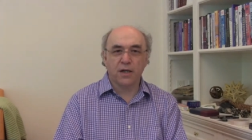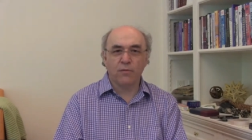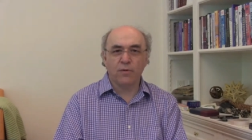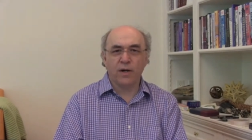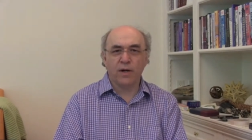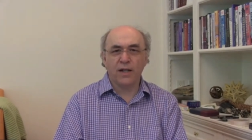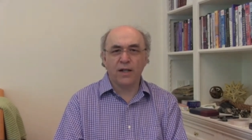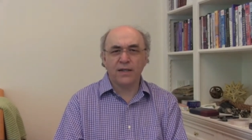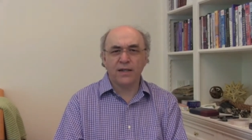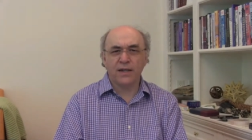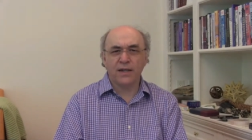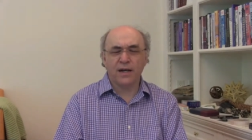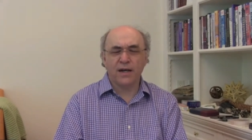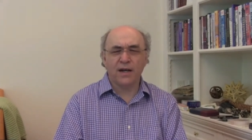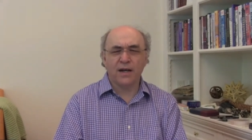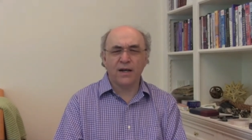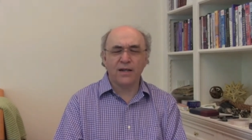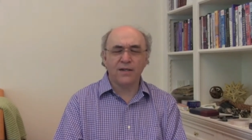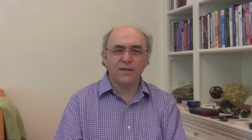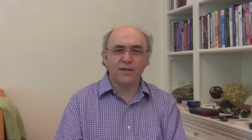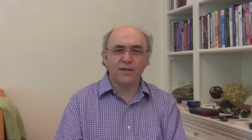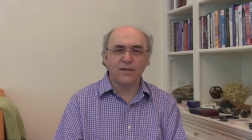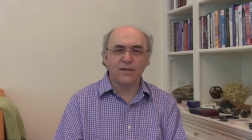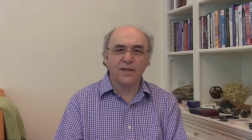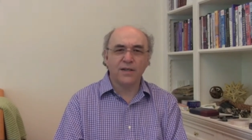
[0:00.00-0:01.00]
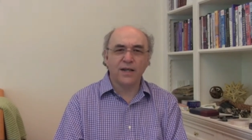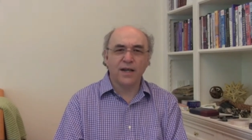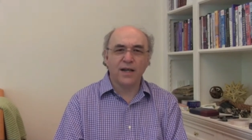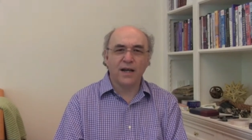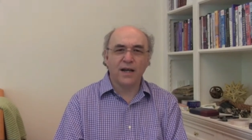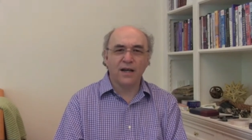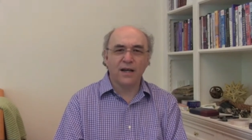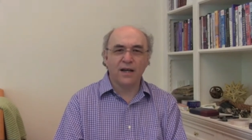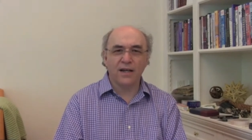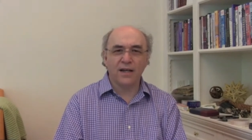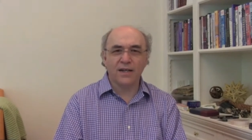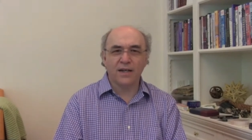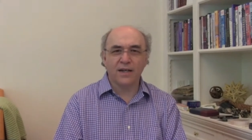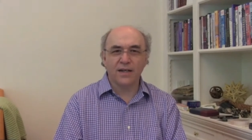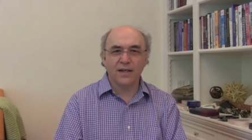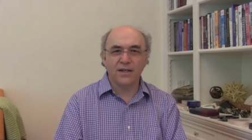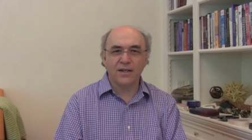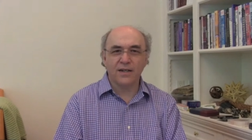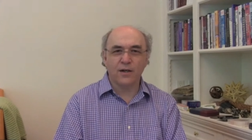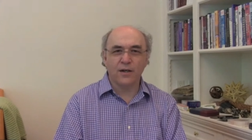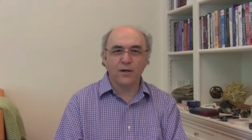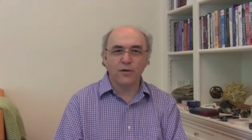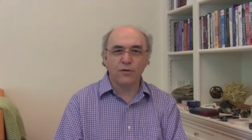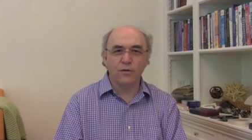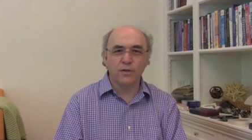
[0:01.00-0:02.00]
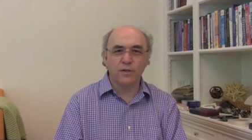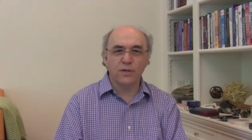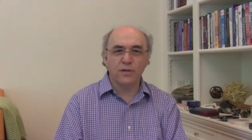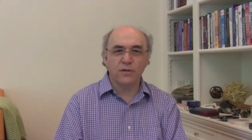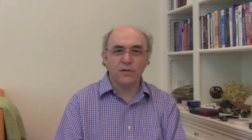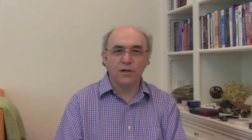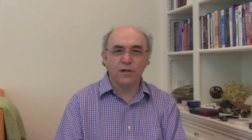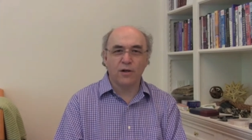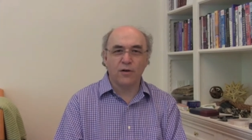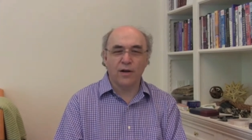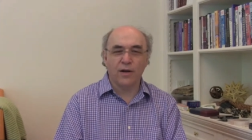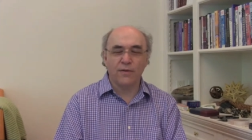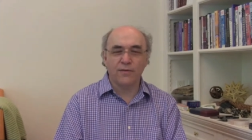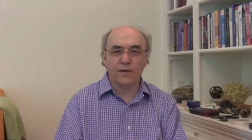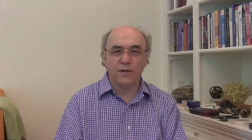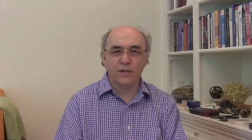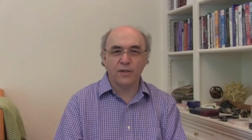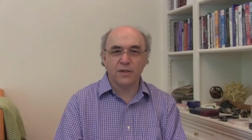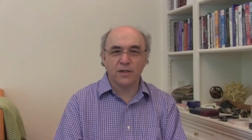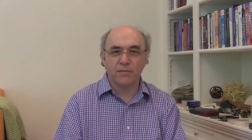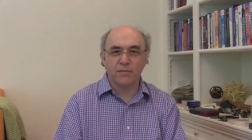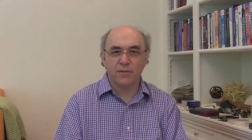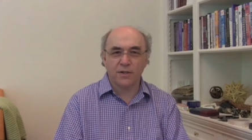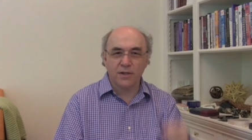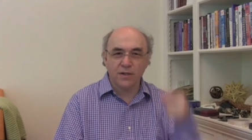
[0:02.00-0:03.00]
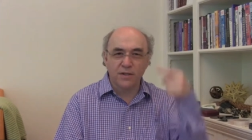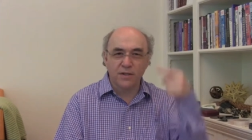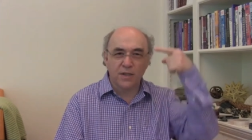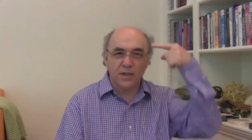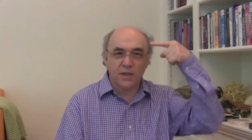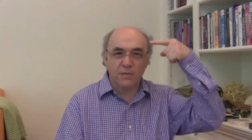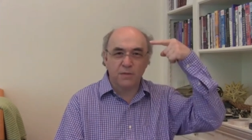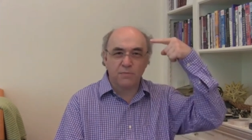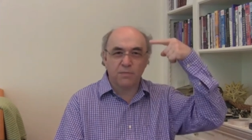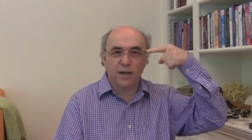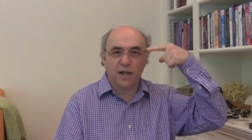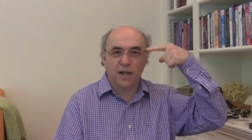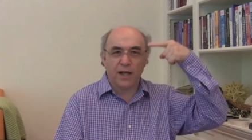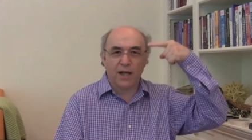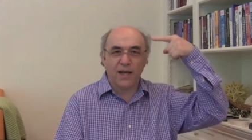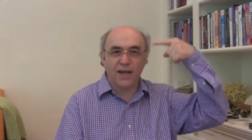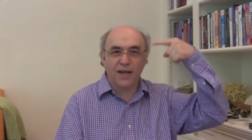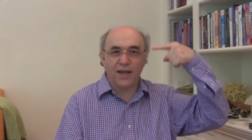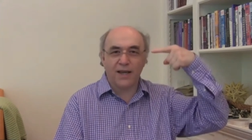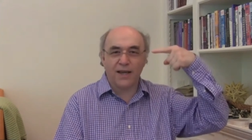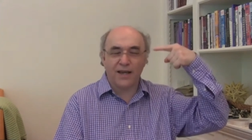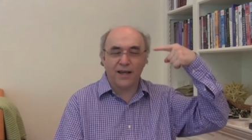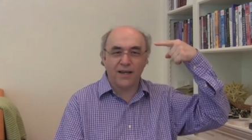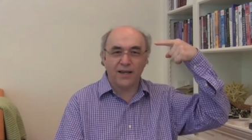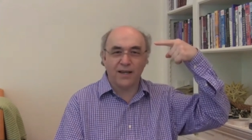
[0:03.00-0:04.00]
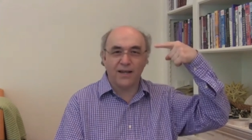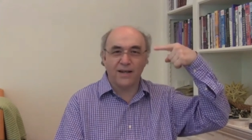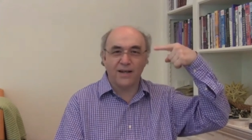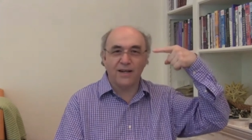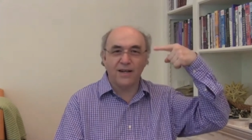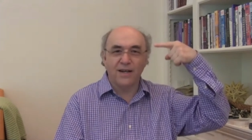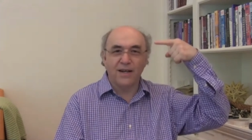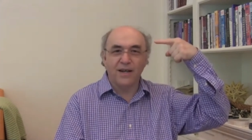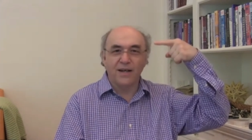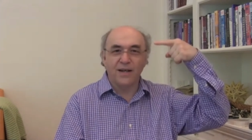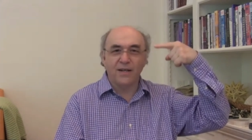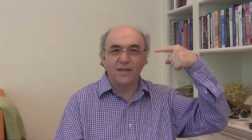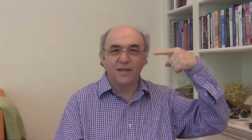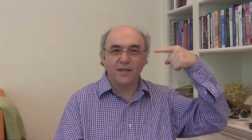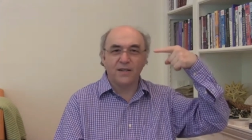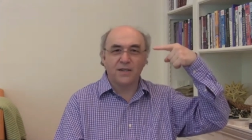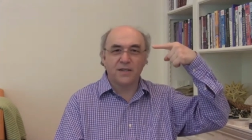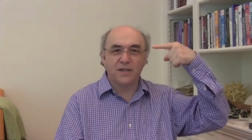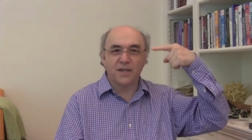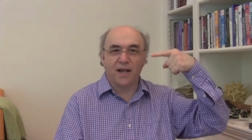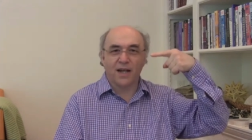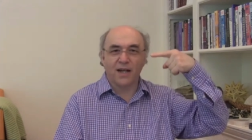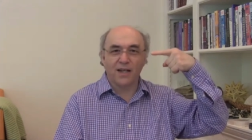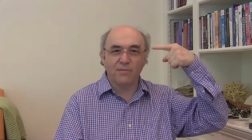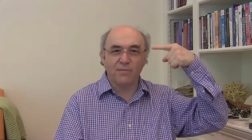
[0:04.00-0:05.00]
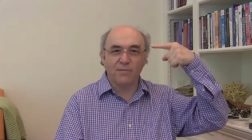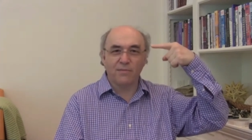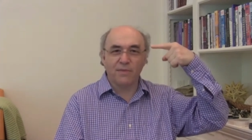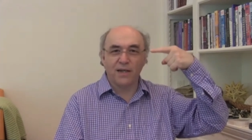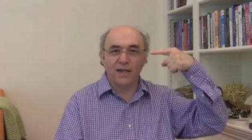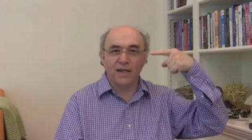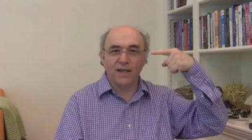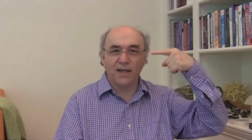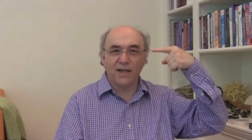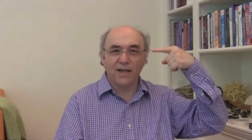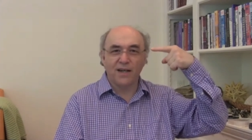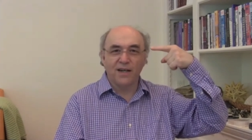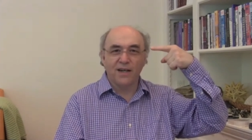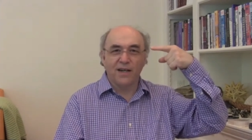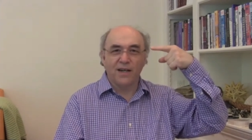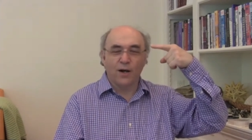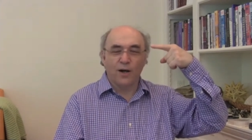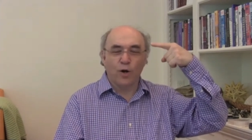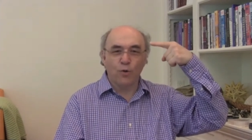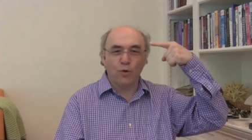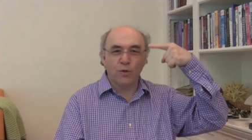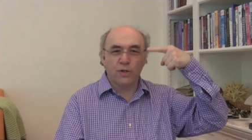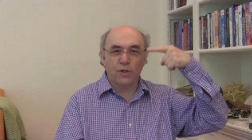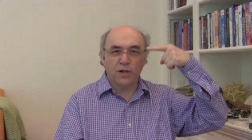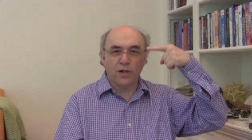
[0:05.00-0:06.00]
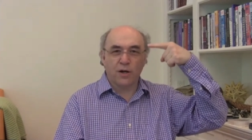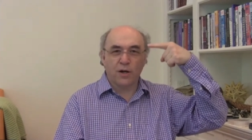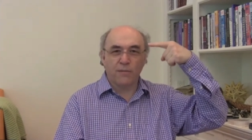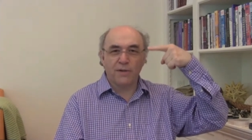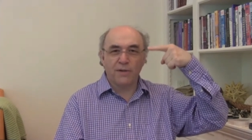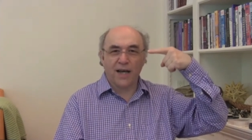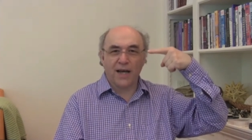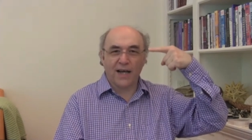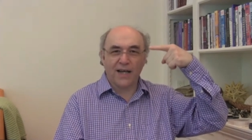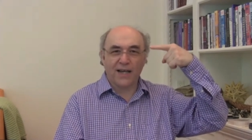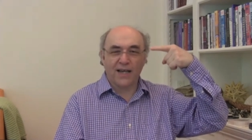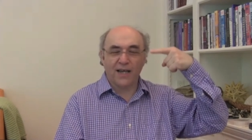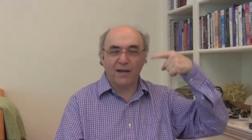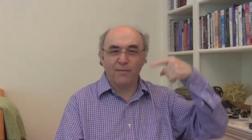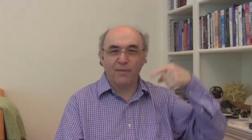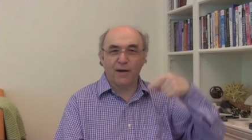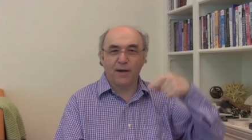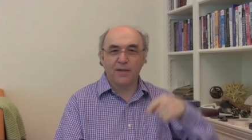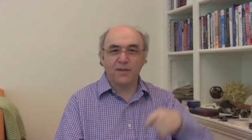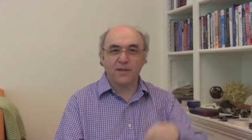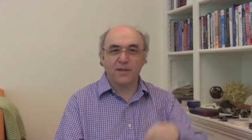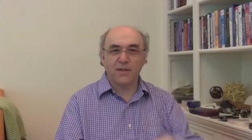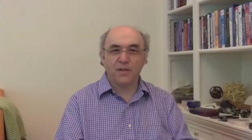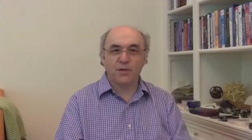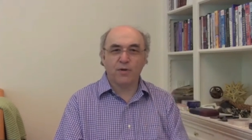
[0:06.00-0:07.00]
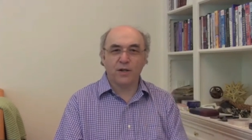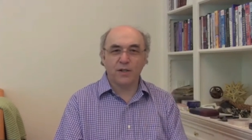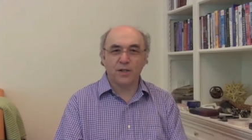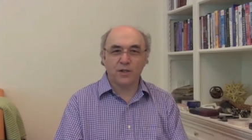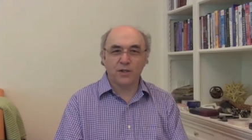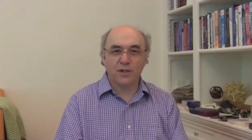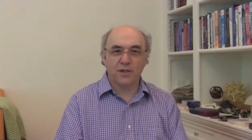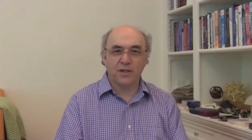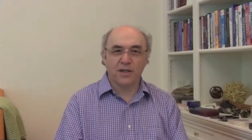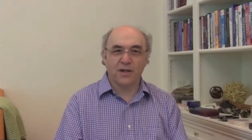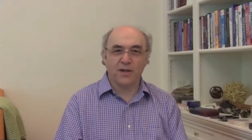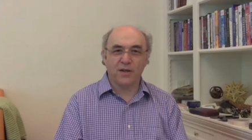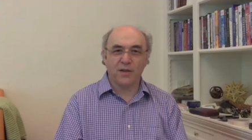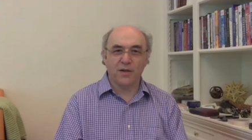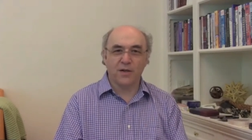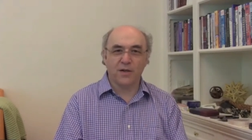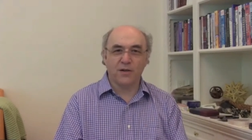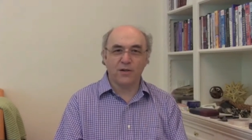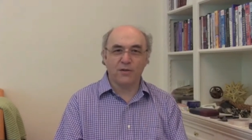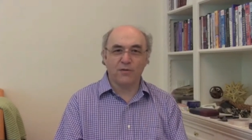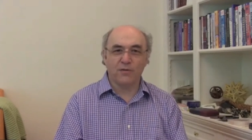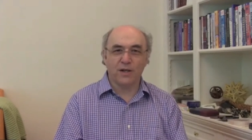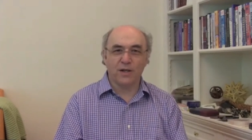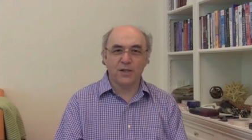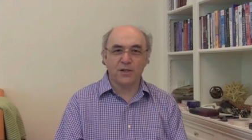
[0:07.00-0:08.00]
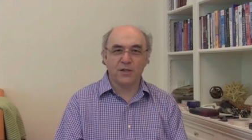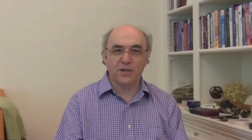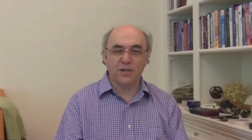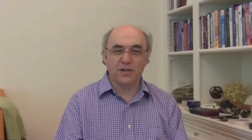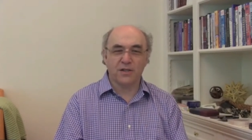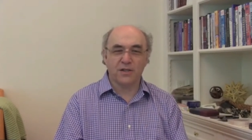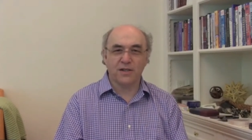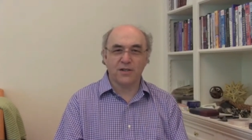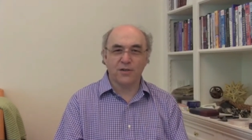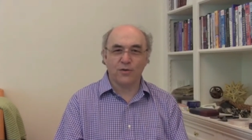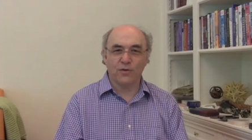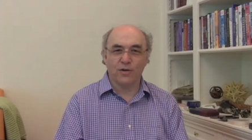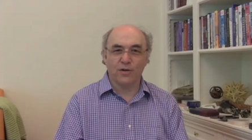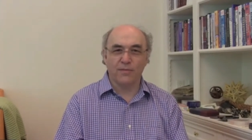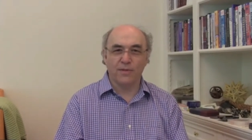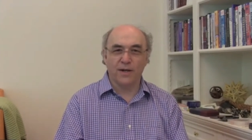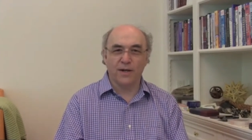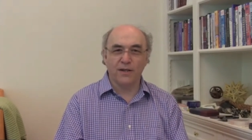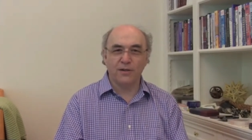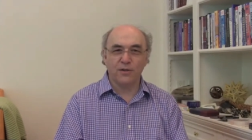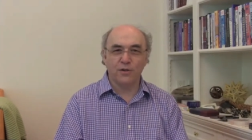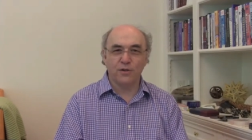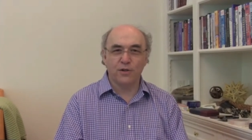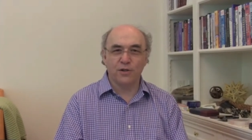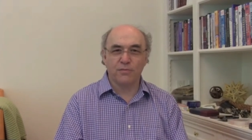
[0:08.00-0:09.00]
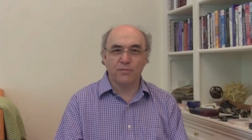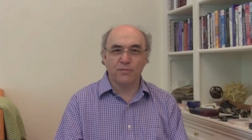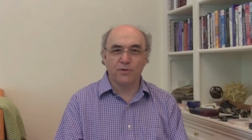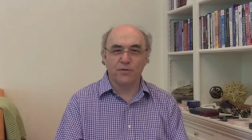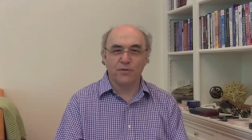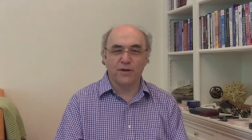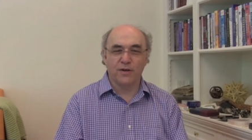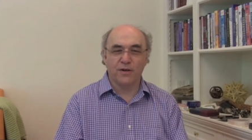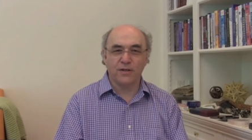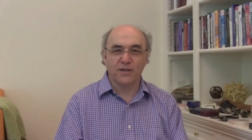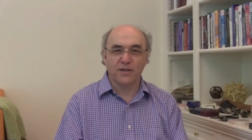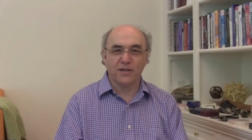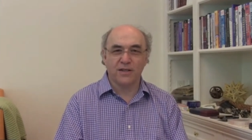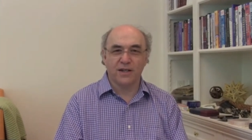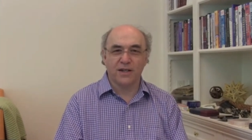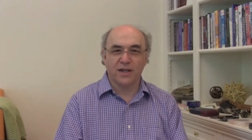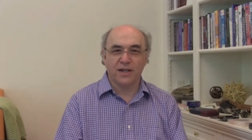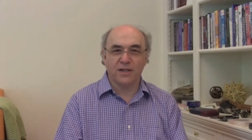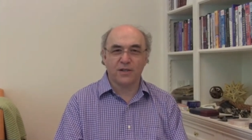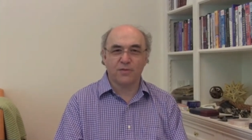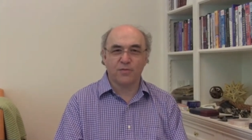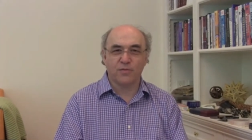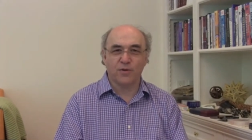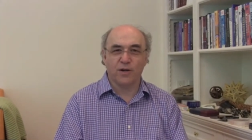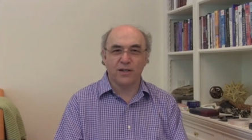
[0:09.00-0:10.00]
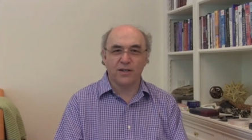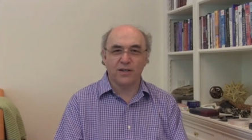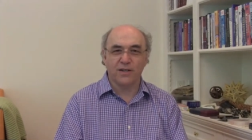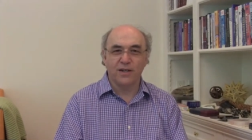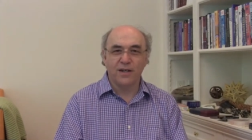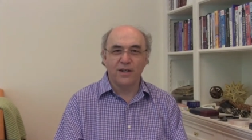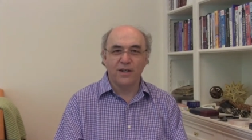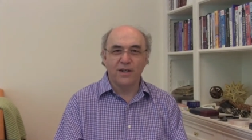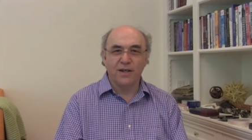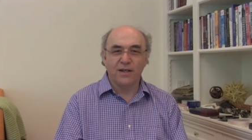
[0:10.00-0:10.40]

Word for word: well, yeah, you know, the AI kind of knows, you know, I've got some little display here that's telling me, oh, stop yakking about this question, there are other good questions to talk about, you should move on to the next one.